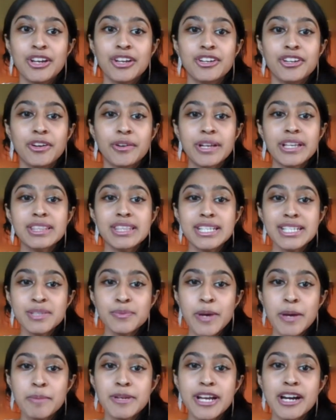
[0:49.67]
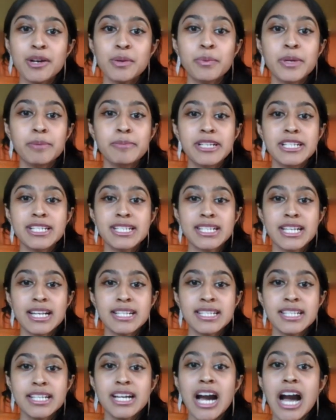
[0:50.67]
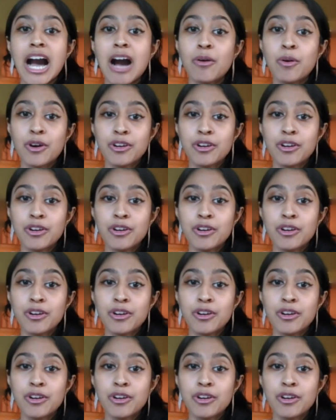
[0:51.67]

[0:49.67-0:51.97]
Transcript: During this webinar, we'll be discussing how